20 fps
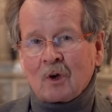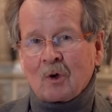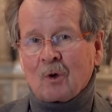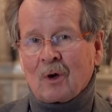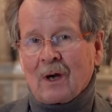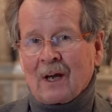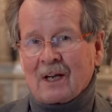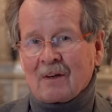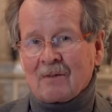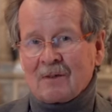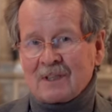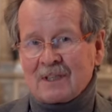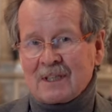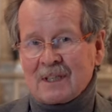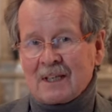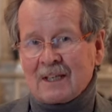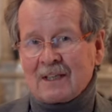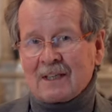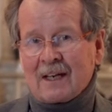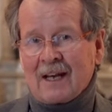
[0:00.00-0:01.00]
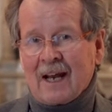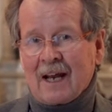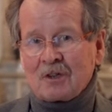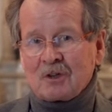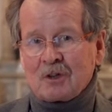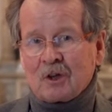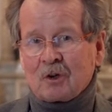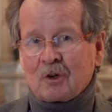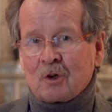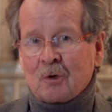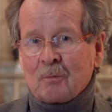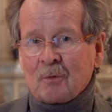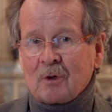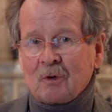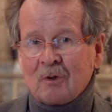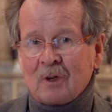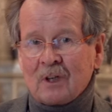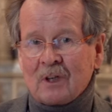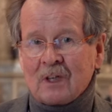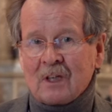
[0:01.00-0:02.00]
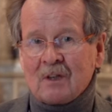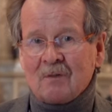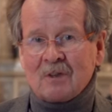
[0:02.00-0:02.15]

together with the international community,